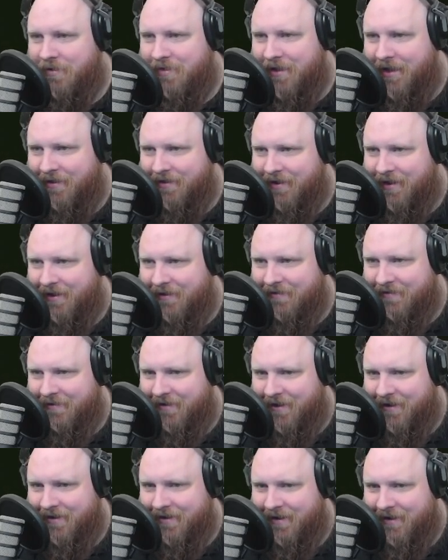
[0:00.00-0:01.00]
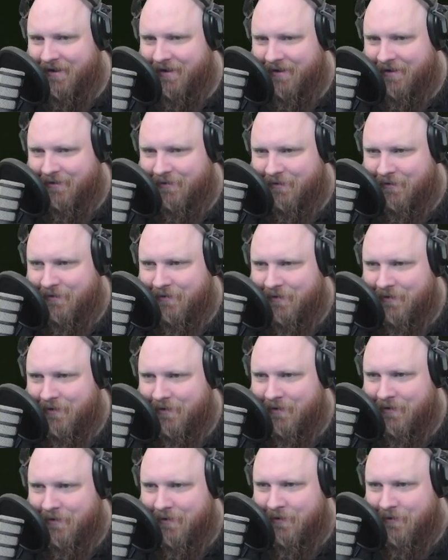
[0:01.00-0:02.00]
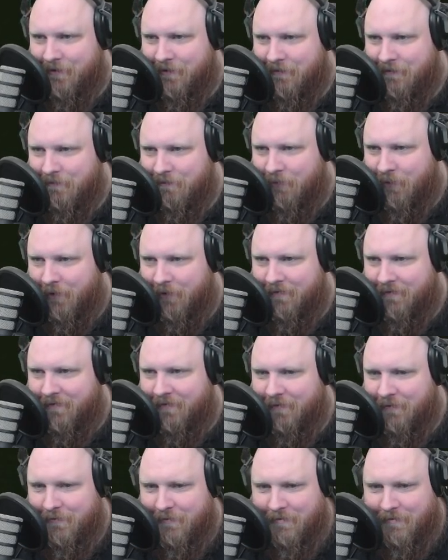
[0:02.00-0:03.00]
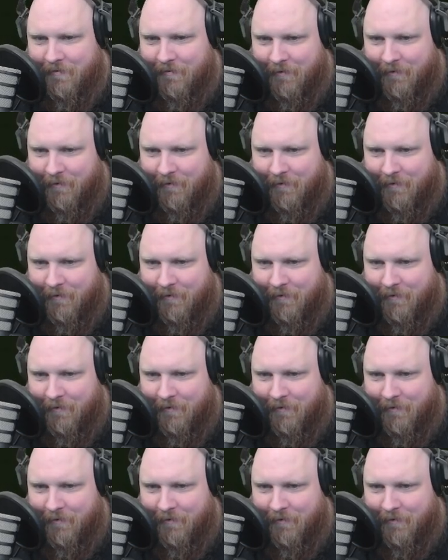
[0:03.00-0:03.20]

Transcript: That is like a little pontoon